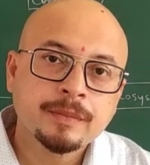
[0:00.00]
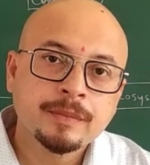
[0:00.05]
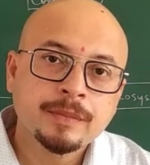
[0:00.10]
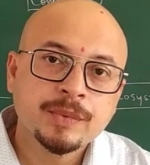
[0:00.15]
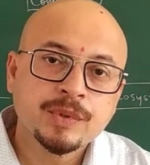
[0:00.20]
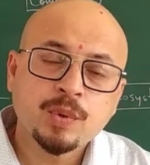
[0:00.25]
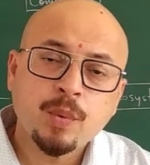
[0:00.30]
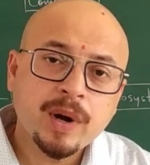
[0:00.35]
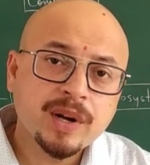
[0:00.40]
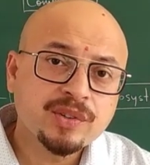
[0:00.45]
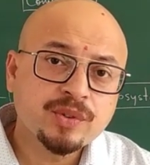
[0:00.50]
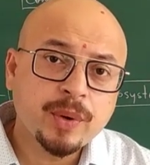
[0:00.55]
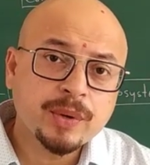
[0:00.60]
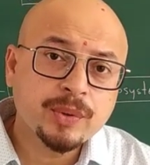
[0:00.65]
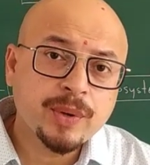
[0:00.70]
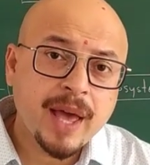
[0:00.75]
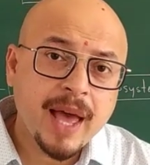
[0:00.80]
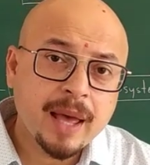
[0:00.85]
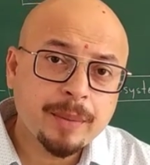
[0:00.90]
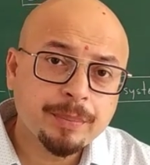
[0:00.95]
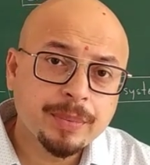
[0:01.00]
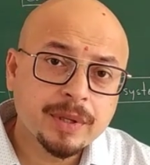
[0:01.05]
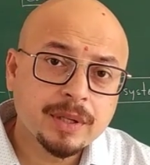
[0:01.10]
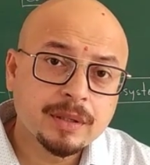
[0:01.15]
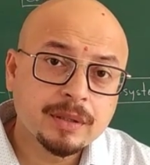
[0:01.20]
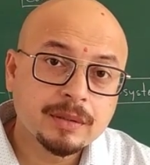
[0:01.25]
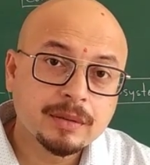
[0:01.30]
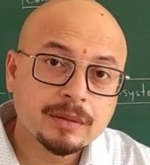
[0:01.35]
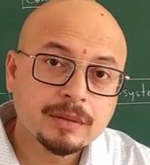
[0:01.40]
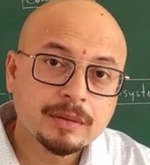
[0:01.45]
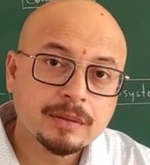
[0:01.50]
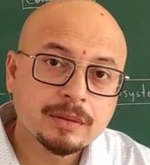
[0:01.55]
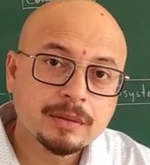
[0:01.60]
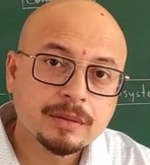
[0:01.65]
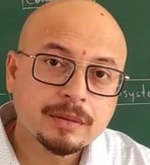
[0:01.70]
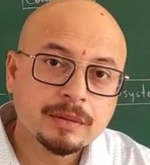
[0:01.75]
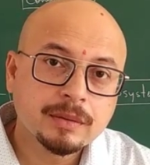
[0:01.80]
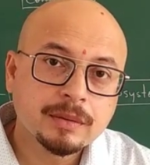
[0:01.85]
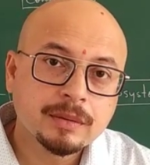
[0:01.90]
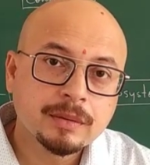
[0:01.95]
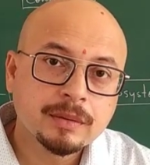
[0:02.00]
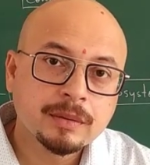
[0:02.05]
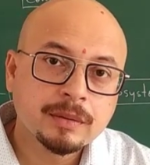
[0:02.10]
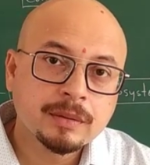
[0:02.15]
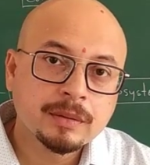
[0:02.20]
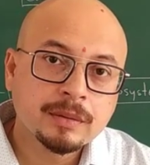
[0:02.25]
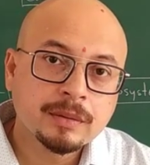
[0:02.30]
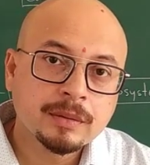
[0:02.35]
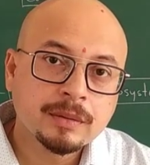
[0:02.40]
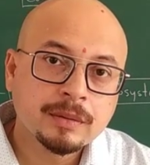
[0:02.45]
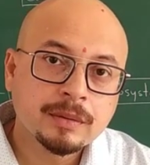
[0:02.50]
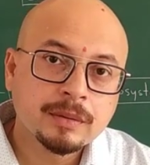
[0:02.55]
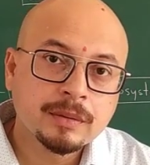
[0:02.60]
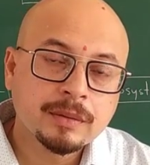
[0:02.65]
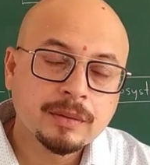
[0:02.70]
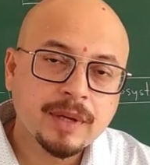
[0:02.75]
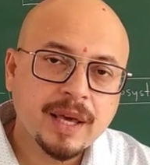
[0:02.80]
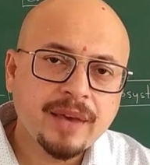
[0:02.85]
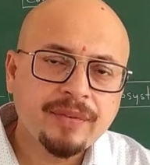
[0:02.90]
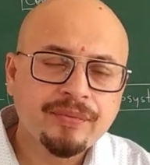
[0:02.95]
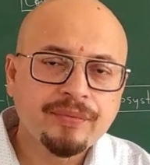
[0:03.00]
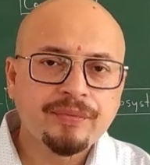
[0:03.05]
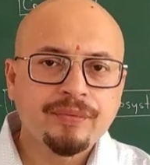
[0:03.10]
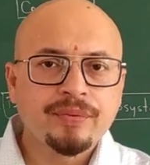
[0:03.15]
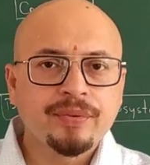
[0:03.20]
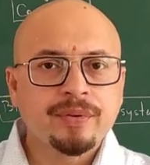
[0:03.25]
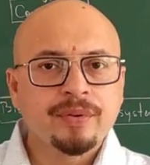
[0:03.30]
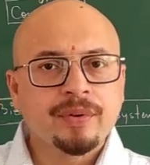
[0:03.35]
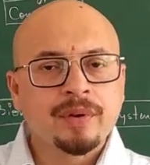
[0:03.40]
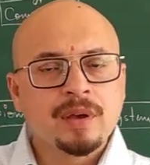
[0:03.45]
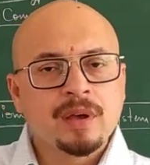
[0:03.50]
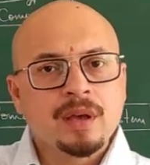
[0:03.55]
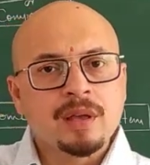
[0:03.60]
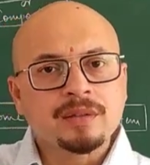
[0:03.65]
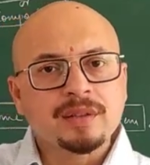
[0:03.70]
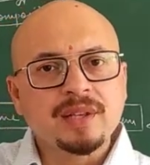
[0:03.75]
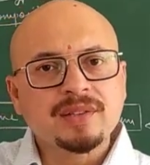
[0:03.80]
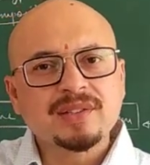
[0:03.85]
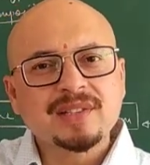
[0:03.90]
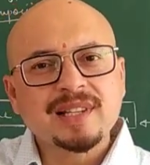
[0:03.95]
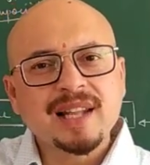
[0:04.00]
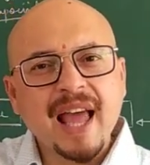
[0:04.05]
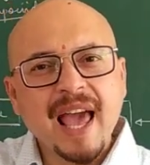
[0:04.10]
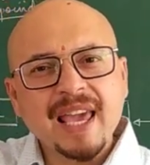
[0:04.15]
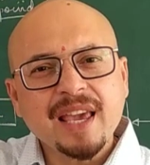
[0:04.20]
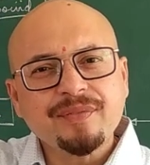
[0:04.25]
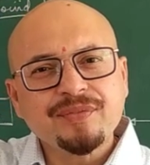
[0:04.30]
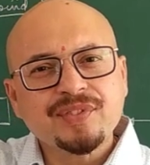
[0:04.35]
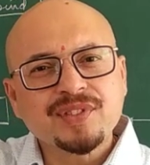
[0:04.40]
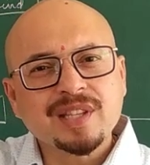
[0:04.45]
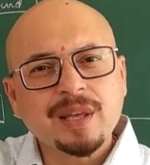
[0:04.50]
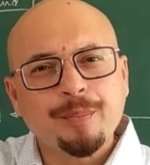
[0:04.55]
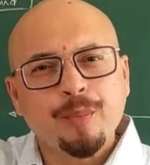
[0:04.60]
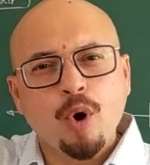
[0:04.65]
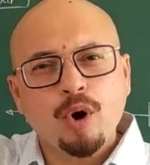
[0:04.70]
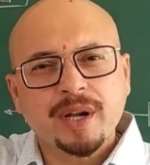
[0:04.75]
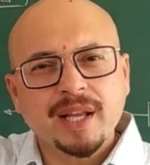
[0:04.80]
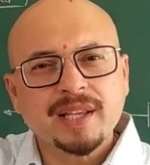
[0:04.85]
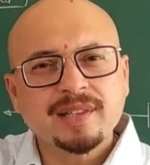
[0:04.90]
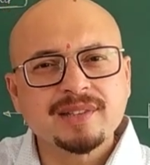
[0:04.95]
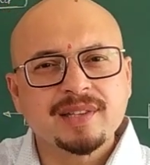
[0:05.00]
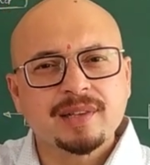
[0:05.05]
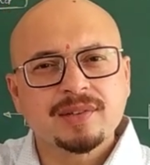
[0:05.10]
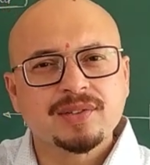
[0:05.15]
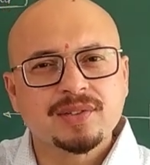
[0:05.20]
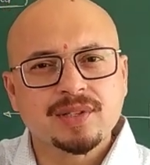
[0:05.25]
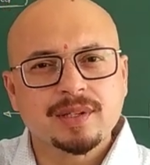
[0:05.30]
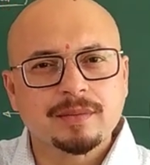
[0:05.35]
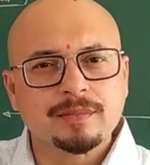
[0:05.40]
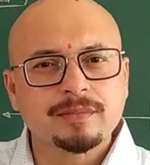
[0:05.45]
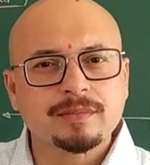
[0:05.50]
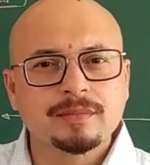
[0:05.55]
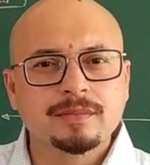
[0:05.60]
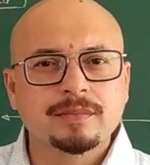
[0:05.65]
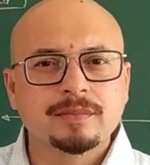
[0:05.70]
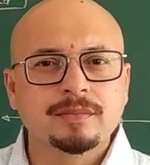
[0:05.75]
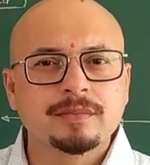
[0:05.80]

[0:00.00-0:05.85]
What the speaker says: So what is going to happen? If this life supporting system